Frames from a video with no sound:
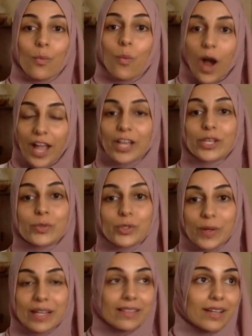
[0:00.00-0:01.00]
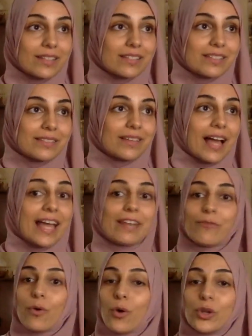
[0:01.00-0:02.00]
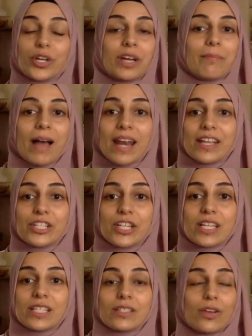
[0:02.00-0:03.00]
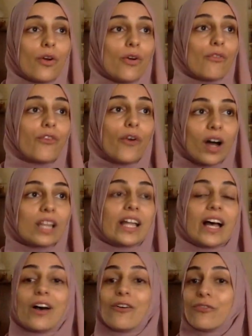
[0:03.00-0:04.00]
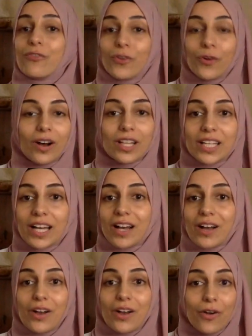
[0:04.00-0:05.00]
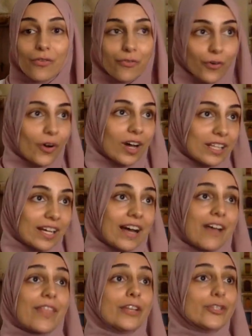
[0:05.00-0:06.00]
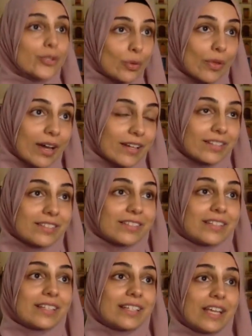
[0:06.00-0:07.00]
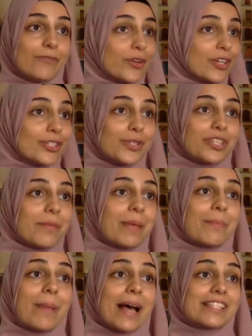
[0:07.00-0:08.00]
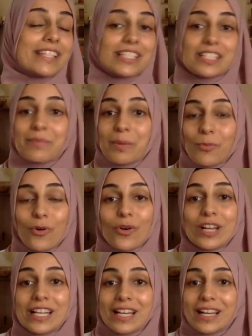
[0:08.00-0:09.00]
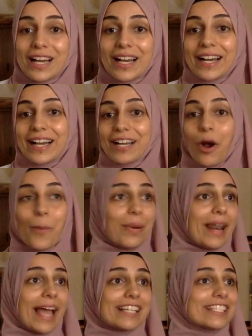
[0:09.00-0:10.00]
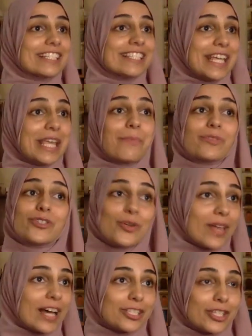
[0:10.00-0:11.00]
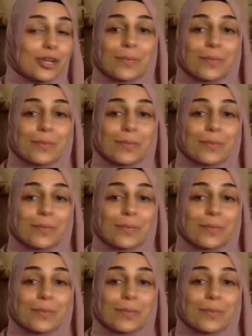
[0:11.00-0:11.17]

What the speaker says: Why are you doing this? And if all you can manage is for Allah, for Allah, for Allah, then do that. If you can do something better, something more complex and deep, do that too.